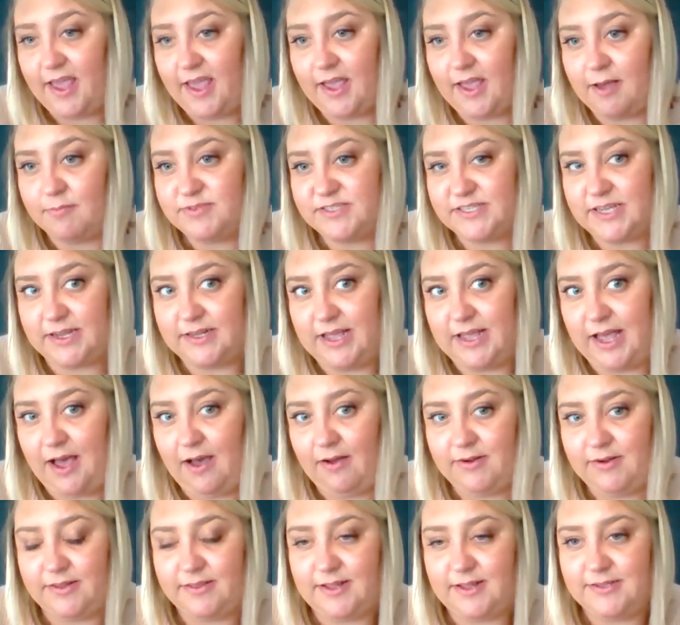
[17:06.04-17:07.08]
hang upside
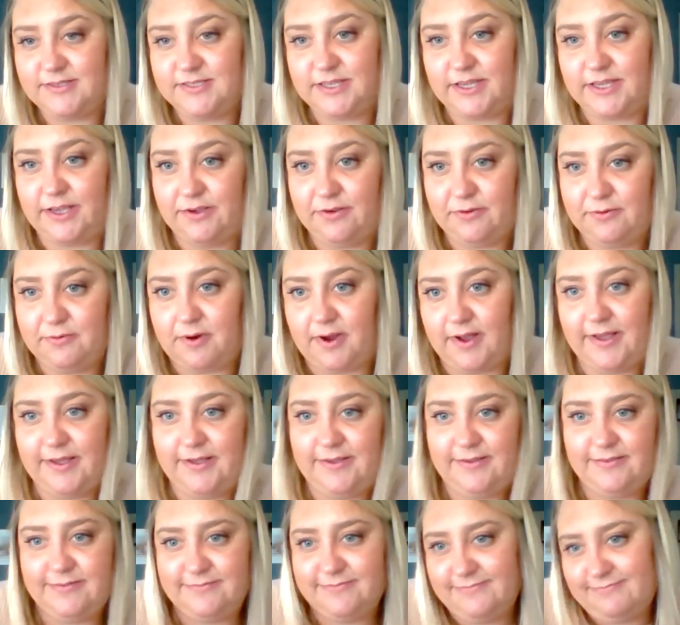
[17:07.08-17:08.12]
down and that's cute,
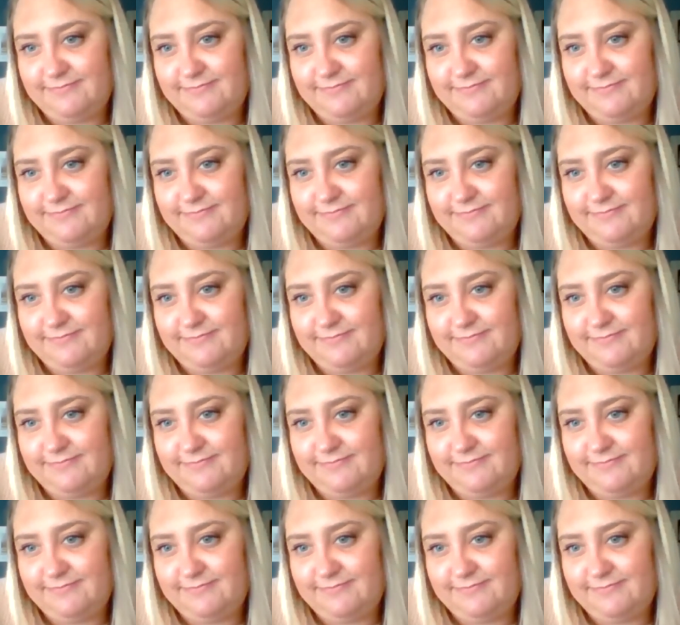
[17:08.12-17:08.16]
right?